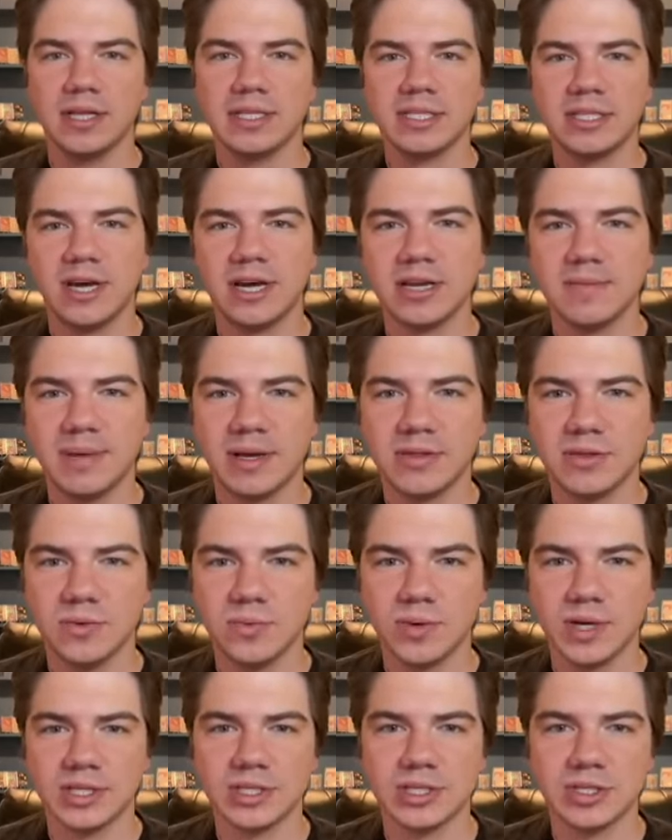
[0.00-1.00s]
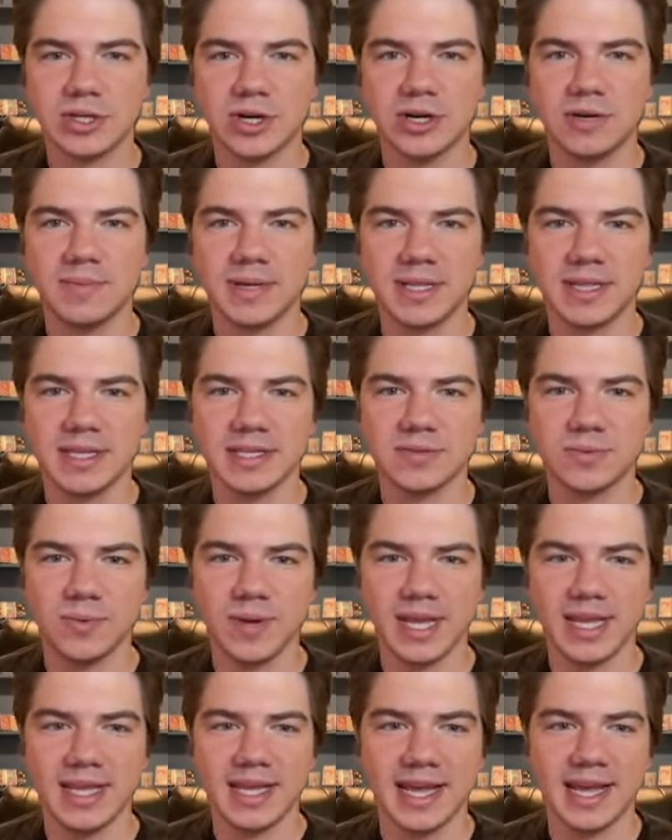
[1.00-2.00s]
Let's talk about the Wish tournament this
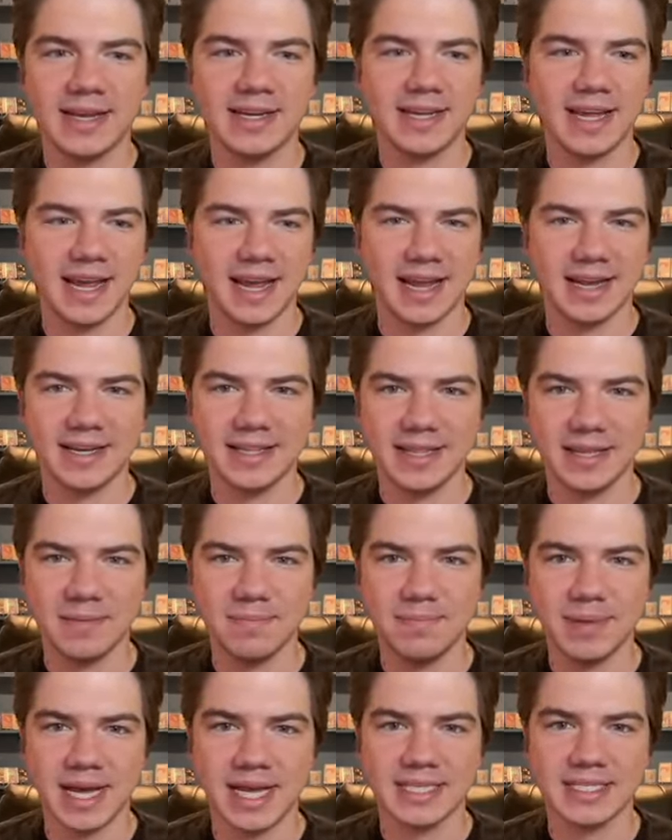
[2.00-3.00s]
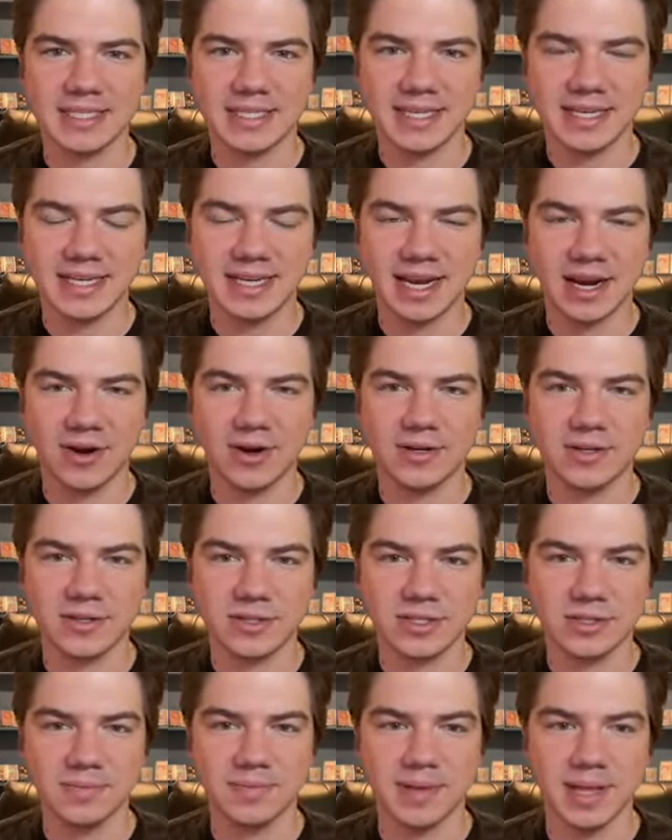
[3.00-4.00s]
weekend and the best
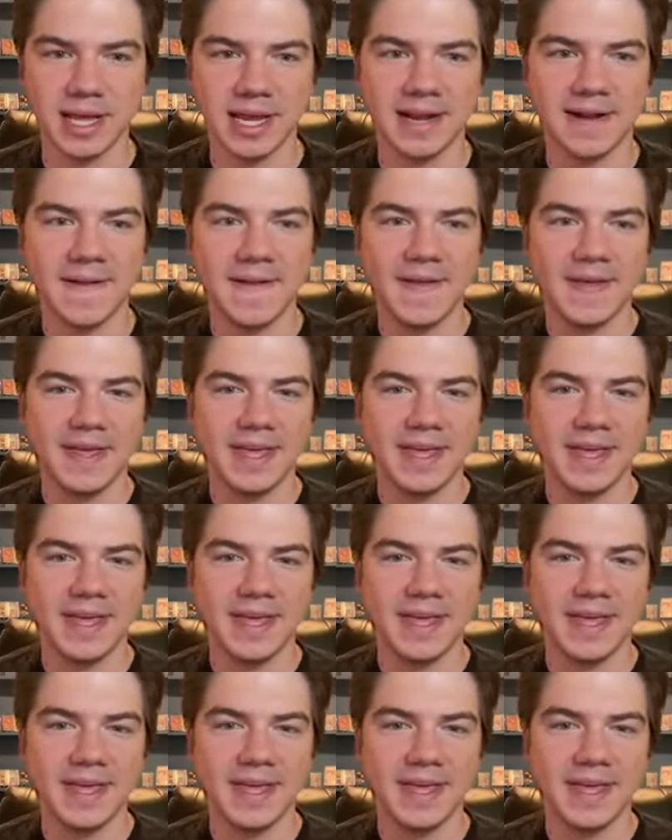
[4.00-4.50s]
characters to play.